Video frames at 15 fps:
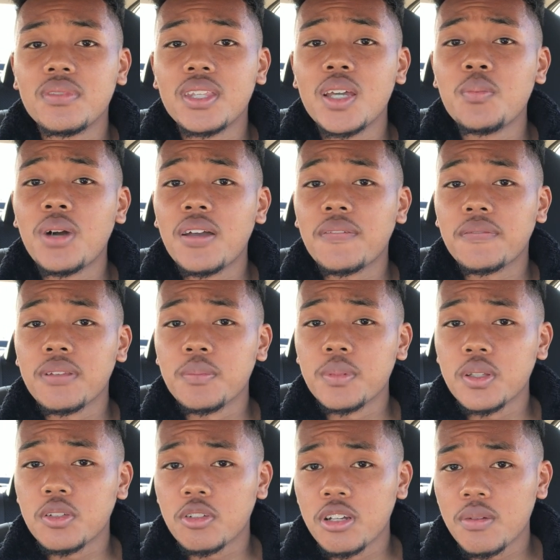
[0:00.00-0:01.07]
they might flip
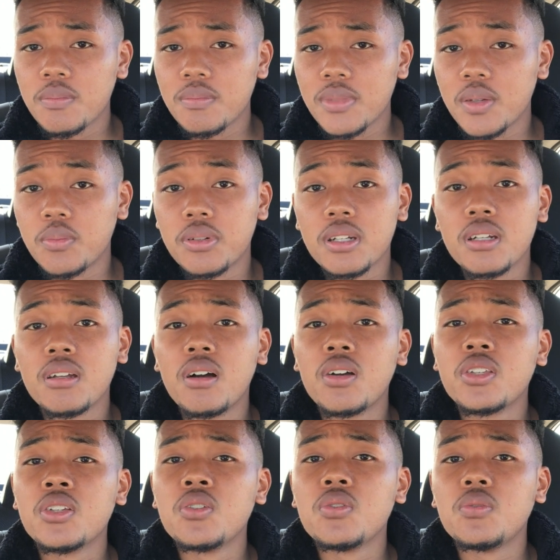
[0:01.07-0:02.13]
the script and put it
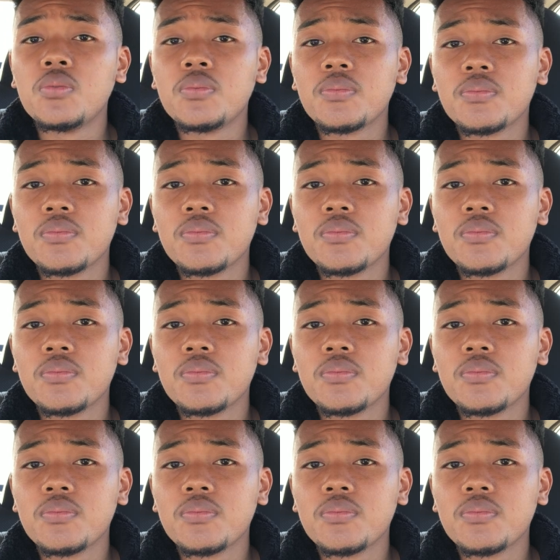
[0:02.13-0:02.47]
on you.